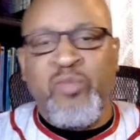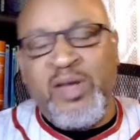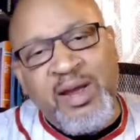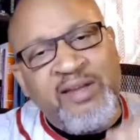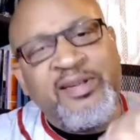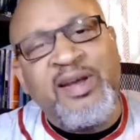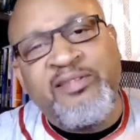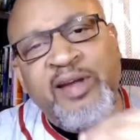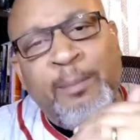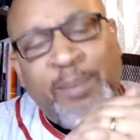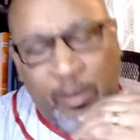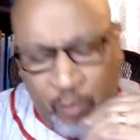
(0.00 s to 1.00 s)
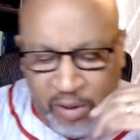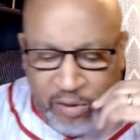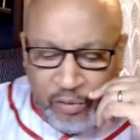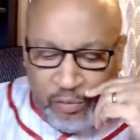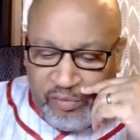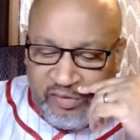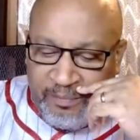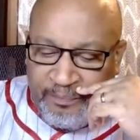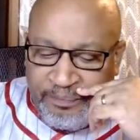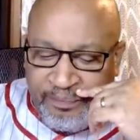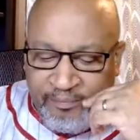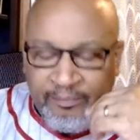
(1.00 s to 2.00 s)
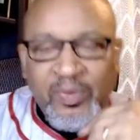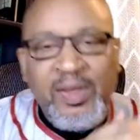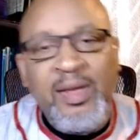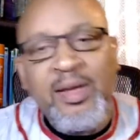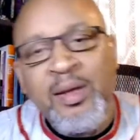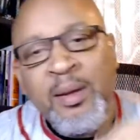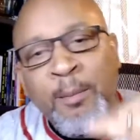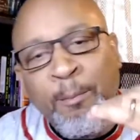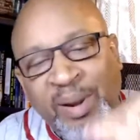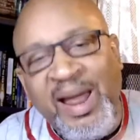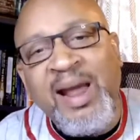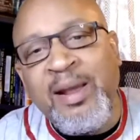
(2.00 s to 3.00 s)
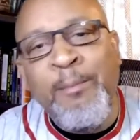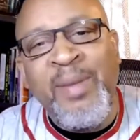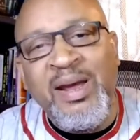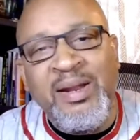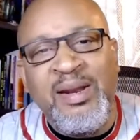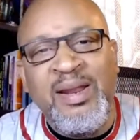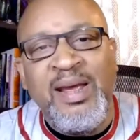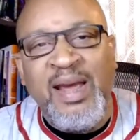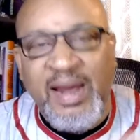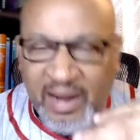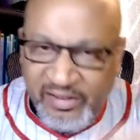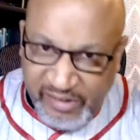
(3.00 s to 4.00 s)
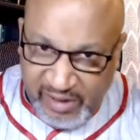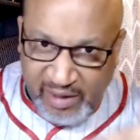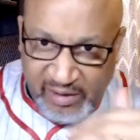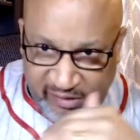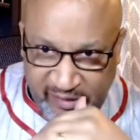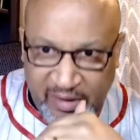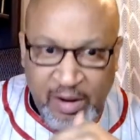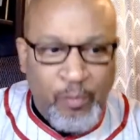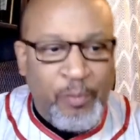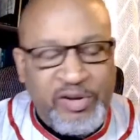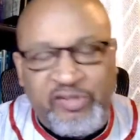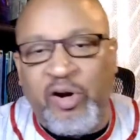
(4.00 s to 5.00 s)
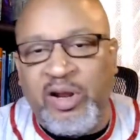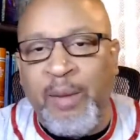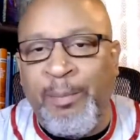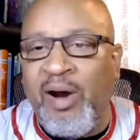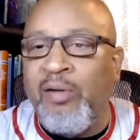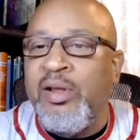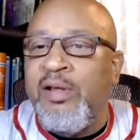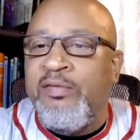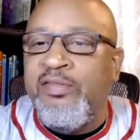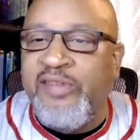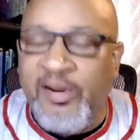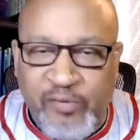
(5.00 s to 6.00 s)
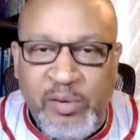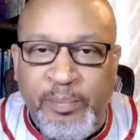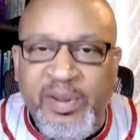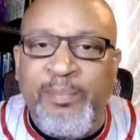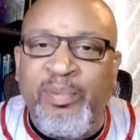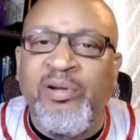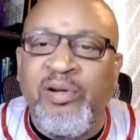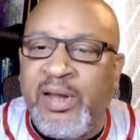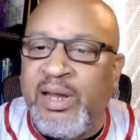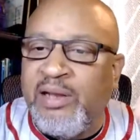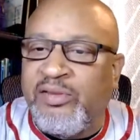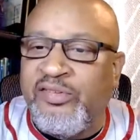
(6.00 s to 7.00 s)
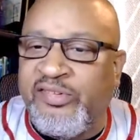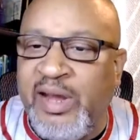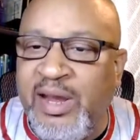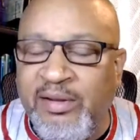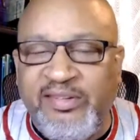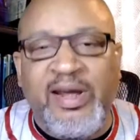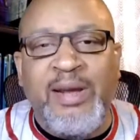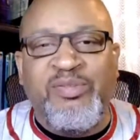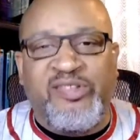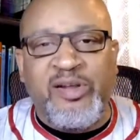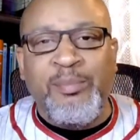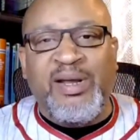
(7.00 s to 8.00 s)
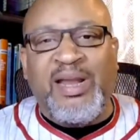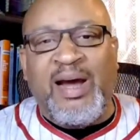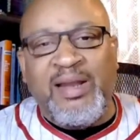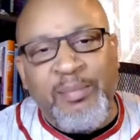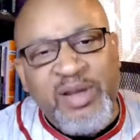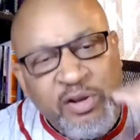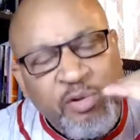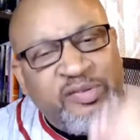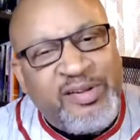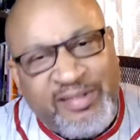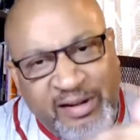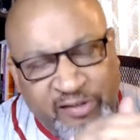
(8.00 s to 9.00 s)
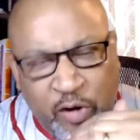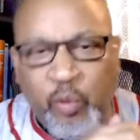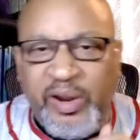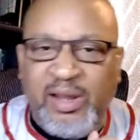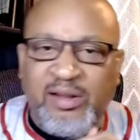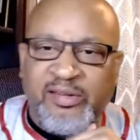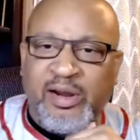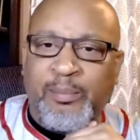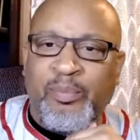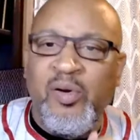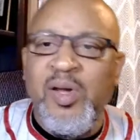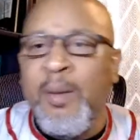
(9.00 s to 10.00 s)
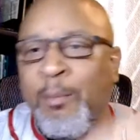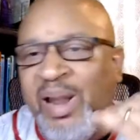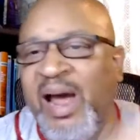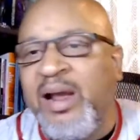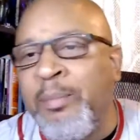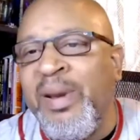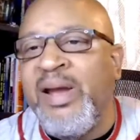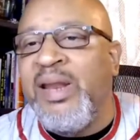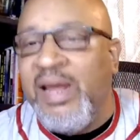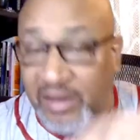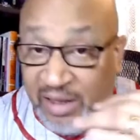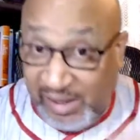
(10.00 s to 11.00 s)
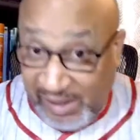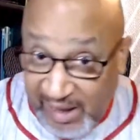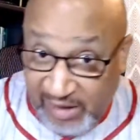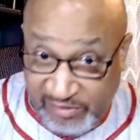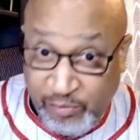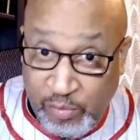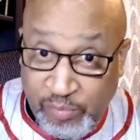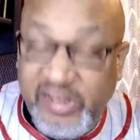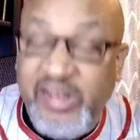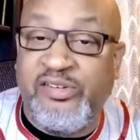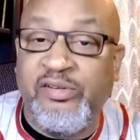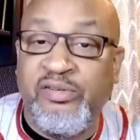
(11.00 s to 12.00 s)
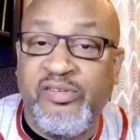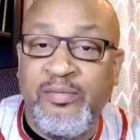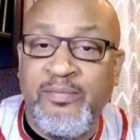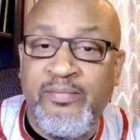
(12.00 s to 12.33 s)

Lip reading: here's the example I want to use. Black men in education. When we talk about different people looking at the same stimuli, let me use this as a quick example. Black men in the classroom, teachers.